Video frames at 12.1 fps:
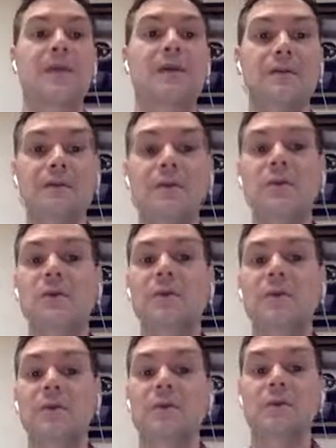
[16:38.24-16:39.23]
For your
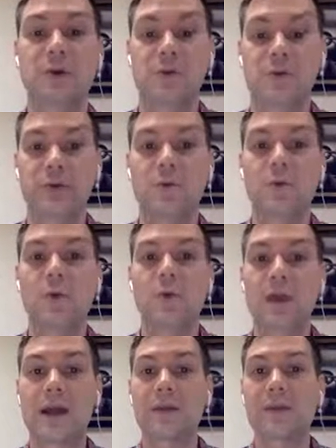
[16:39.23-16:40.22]
first docent,
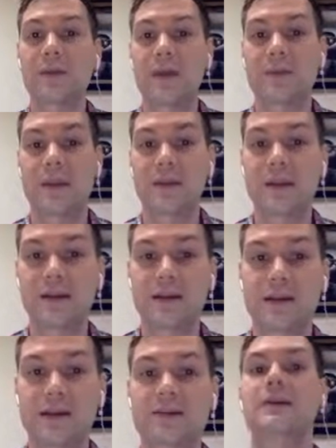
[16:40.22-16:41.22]
what I would recommend
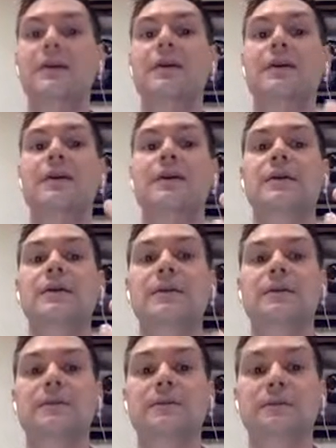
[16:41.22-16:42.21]
is
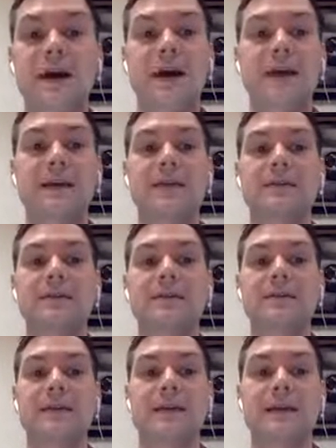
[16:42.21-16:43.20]
find
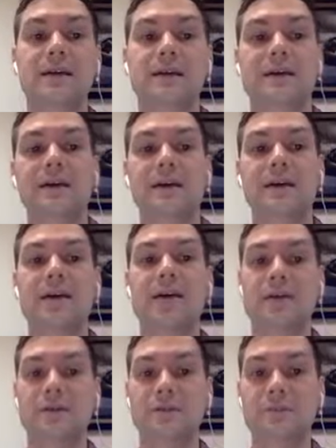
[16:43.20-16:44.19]
an
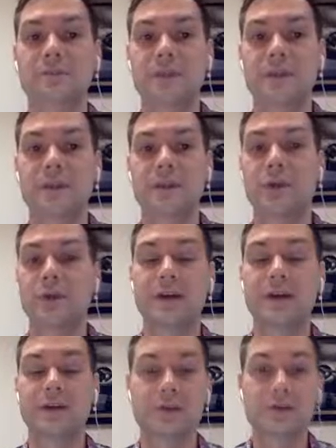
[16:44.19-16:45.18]
article that you would
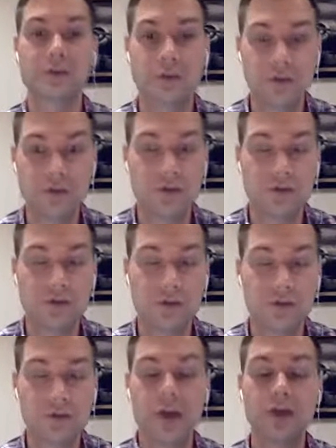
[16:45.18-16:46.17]
like to use with your
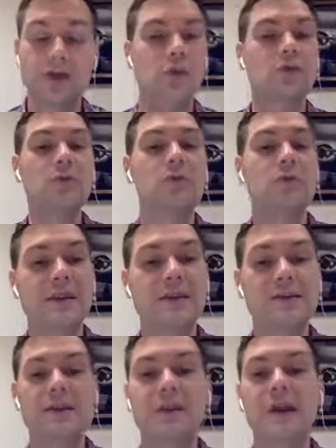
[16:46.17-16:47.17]
students, and don't go
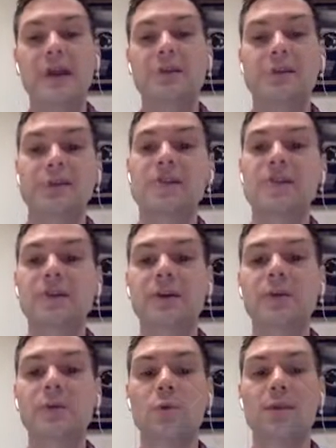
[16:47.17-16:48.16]
crazy. Just
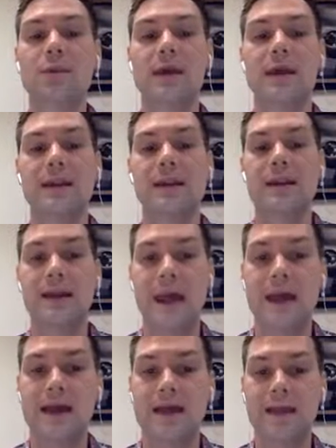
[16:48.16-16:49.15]
simply work on
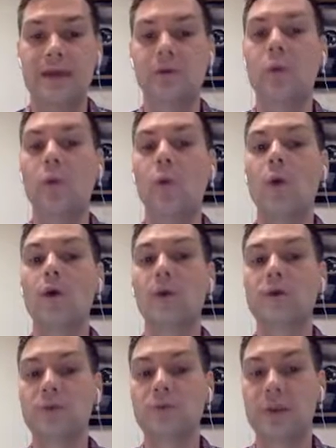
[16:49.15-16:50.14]
adding in 1 or
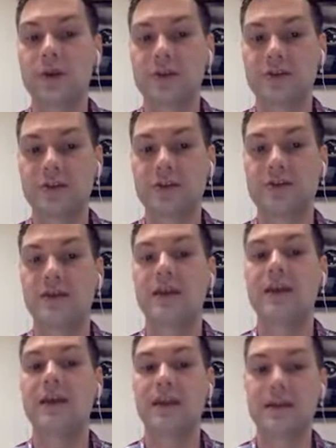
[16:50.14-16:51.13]
2 questions
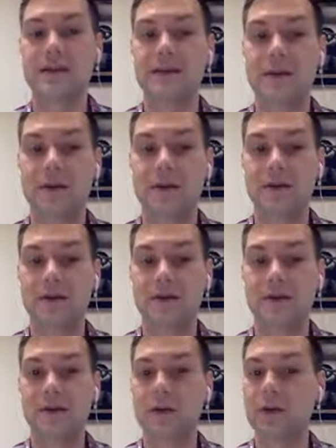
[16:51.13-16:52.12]
into that article
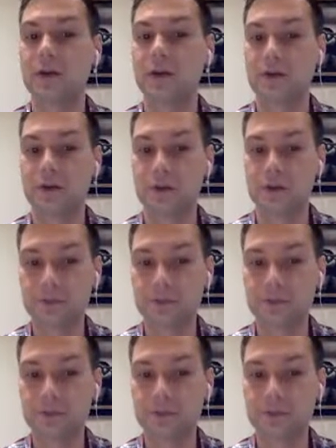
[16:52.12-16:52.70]
that you'd like to do.